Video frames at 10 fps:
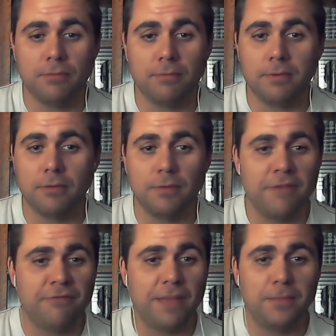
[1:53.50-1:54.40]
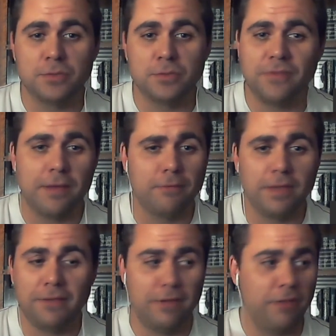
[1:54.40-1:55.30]
we have families, we
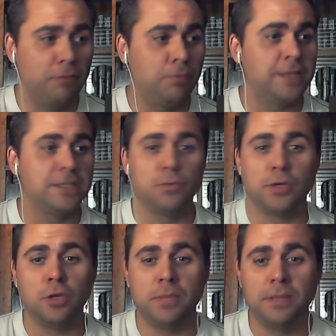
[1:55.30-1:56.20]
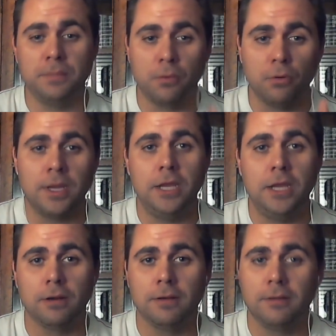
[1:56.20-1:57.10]
have other places we could be, but we're
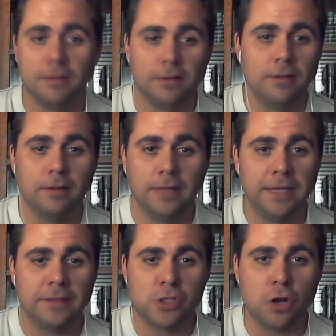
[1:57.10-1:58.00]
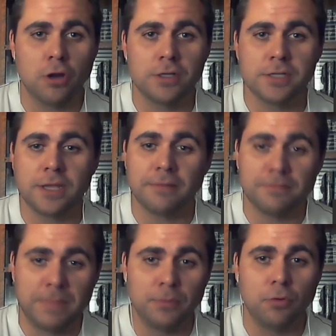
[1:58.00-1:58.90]
here leading the charge, and
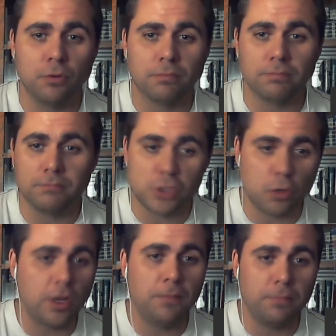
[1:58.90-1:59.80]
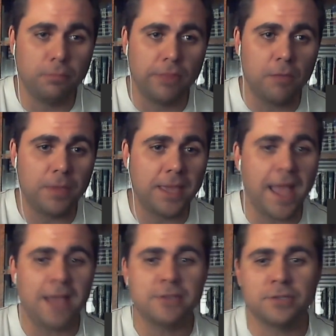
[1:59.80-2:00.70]
people who are showing up without being
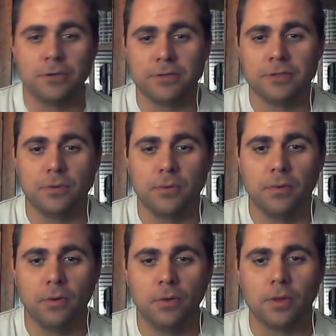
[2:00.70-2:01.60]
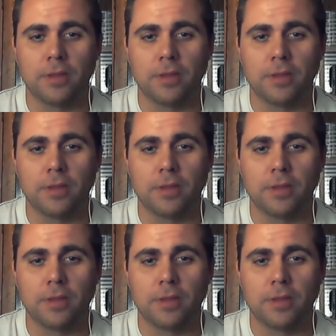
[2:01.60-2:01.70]
asked to is who we want to work with.